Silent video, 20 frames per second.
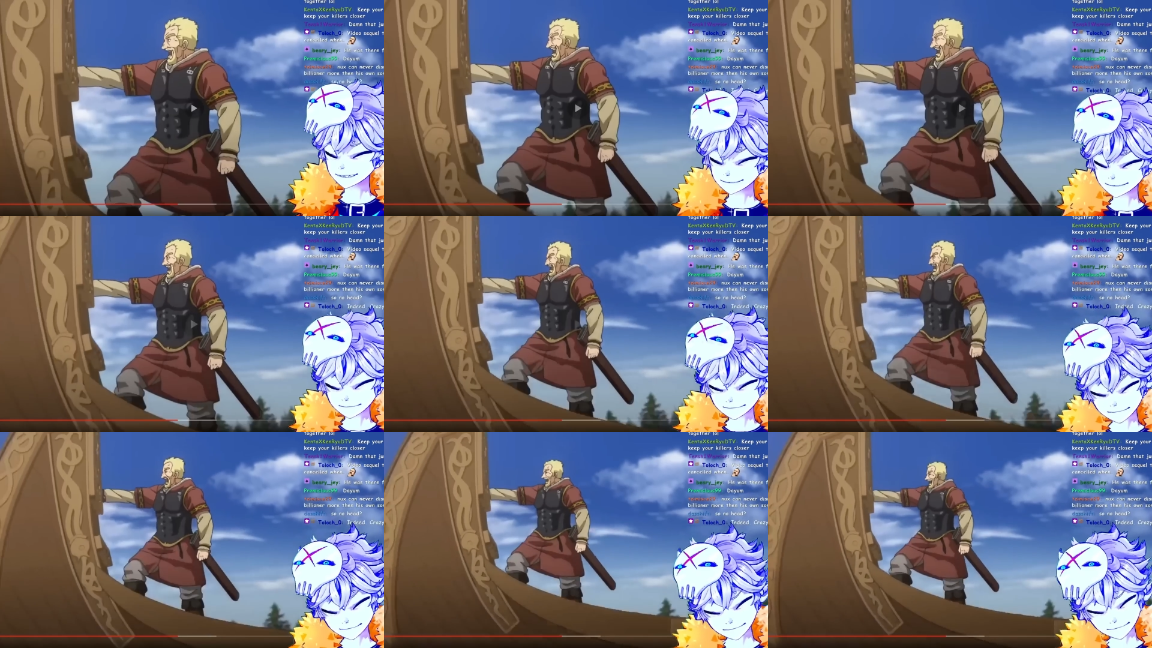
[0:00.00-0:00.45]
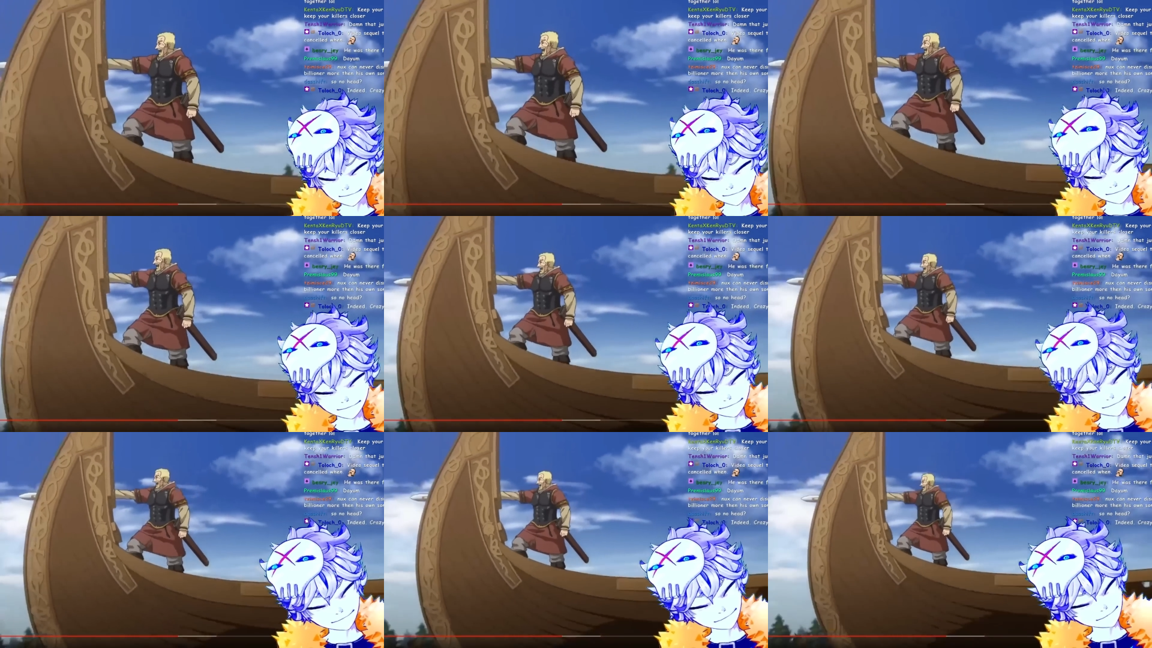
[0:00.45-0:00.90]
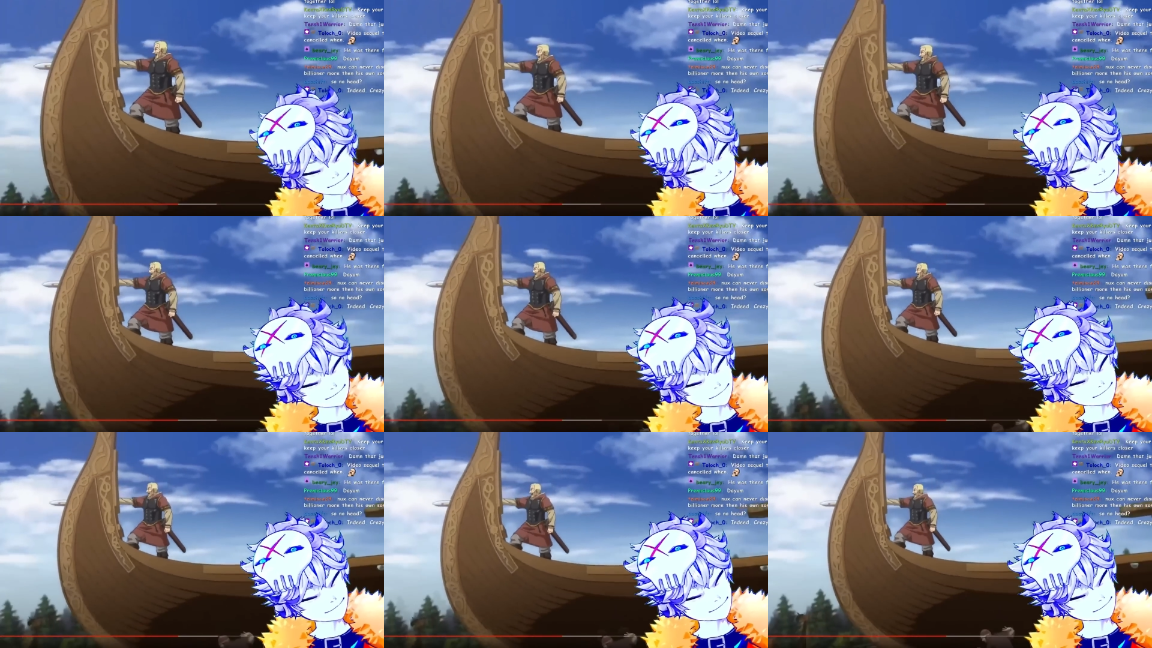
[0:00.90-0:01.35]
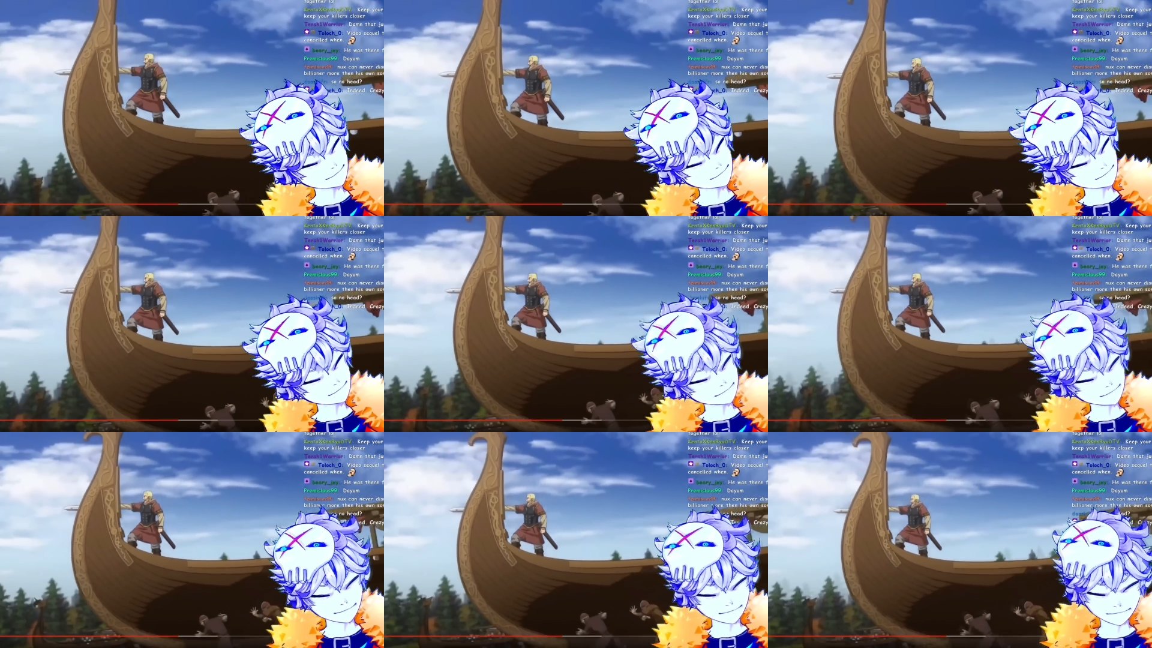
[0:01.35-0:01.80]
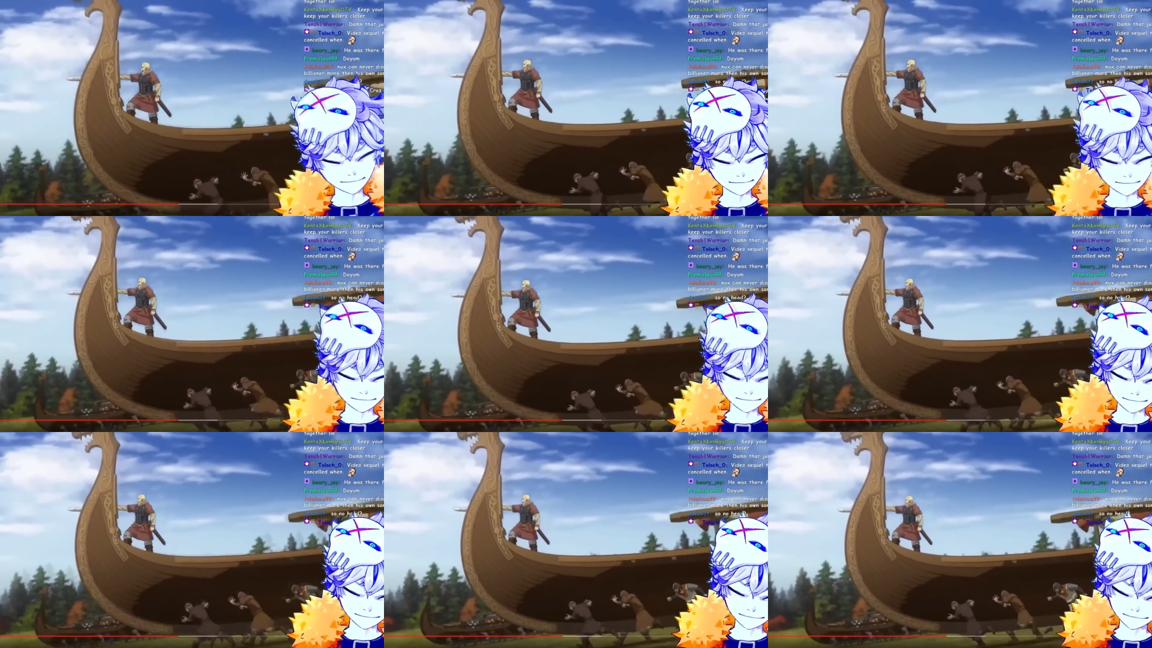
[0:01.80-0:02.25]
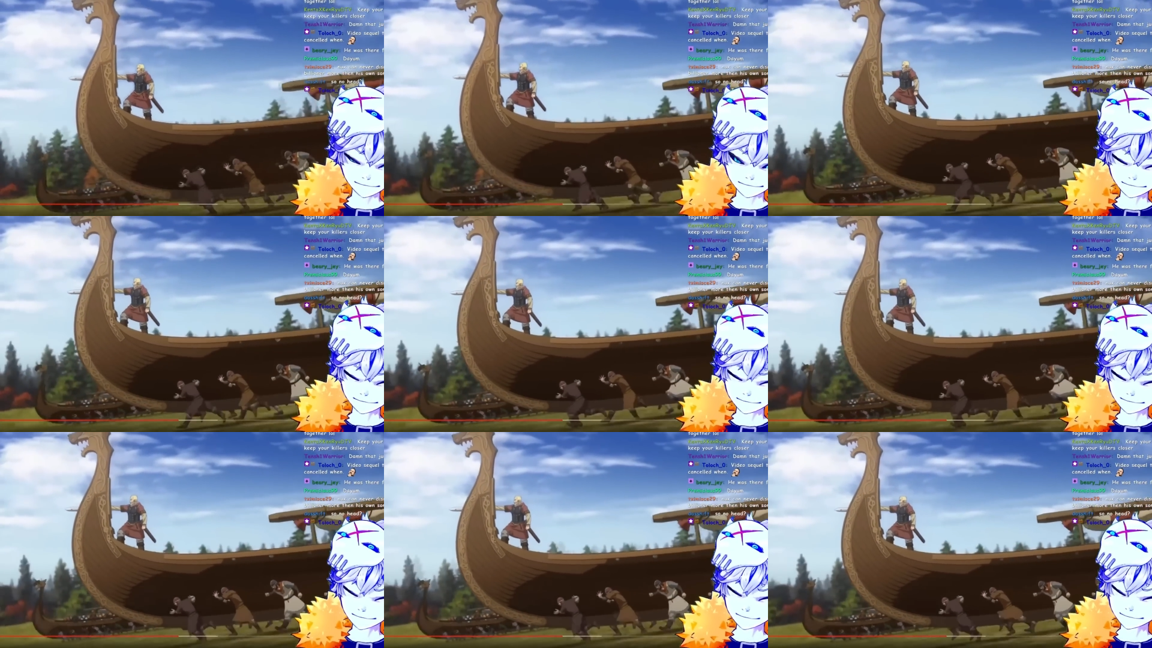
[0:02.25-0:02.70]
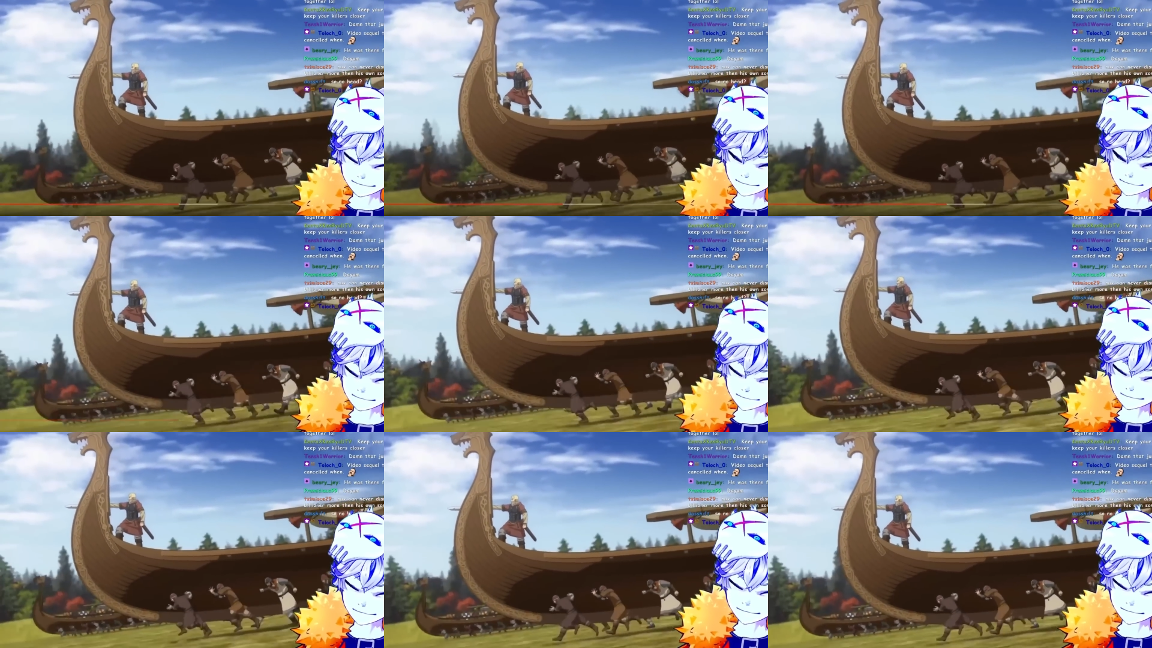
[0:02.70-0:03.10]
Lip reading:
(no speaker visible)